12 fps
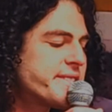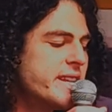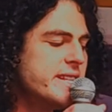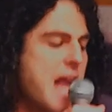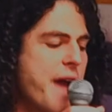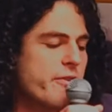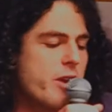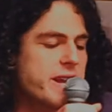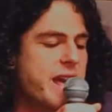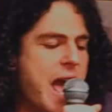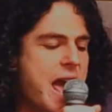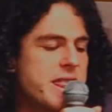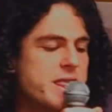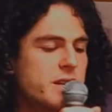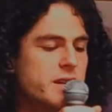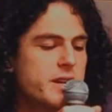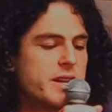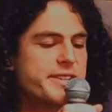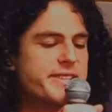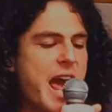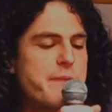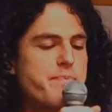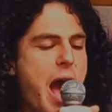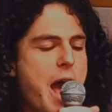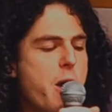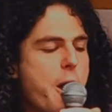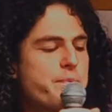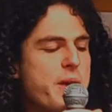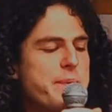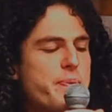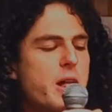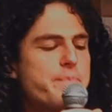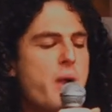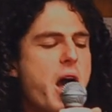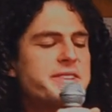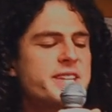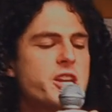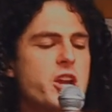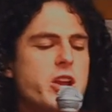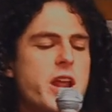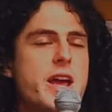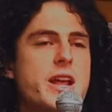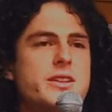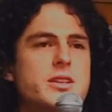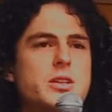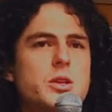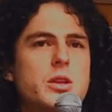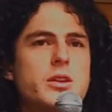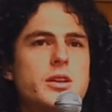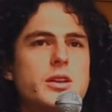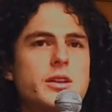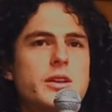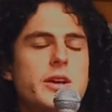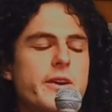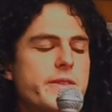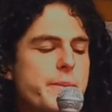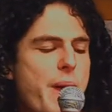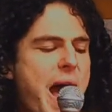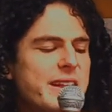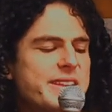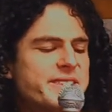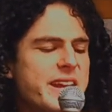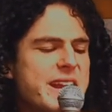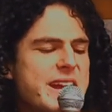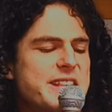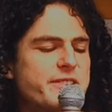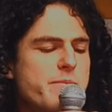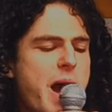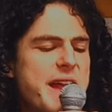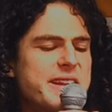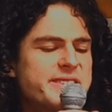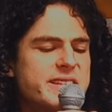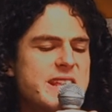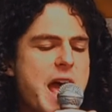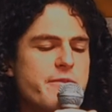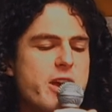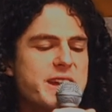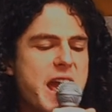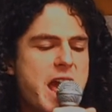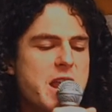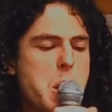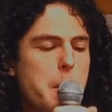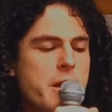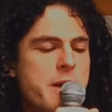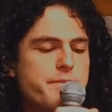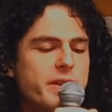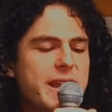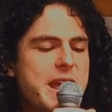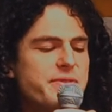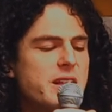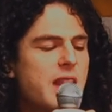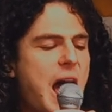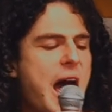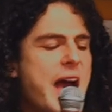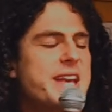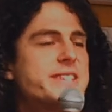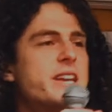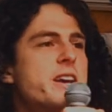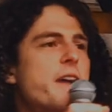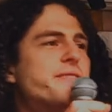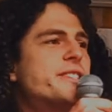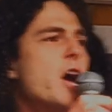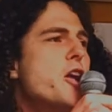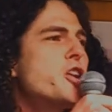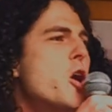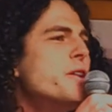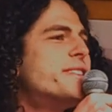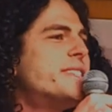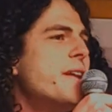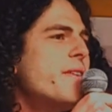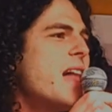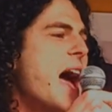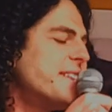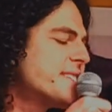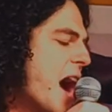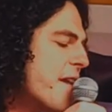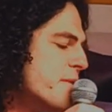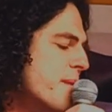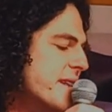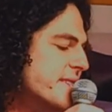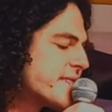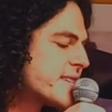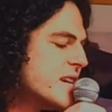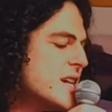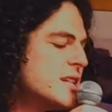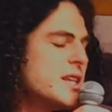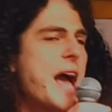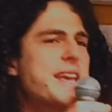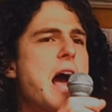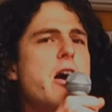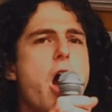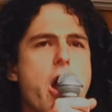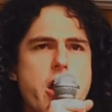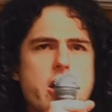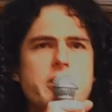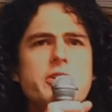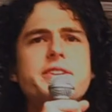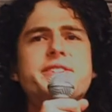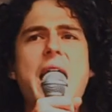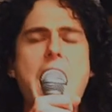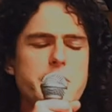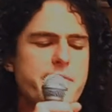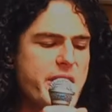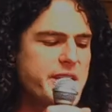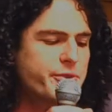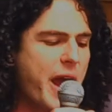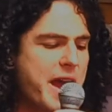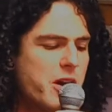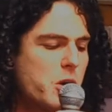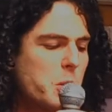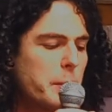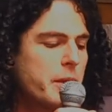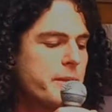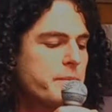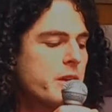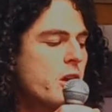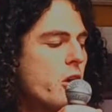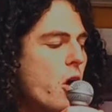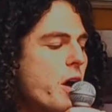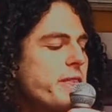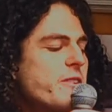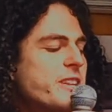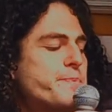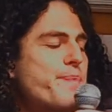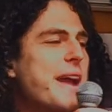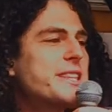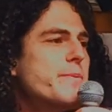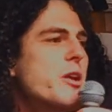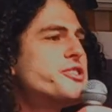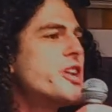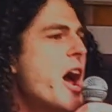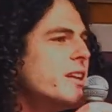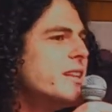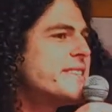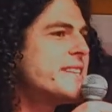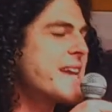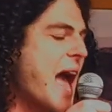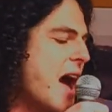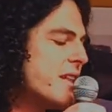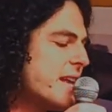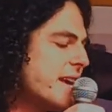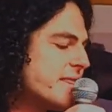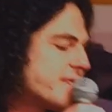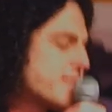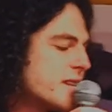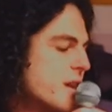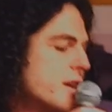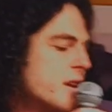to never again stand by while people are persecuted. The Palestinians remind us to never again believe the lies of so-called civilized governments like our own who stand with Israel, or the respectable journalistic outlets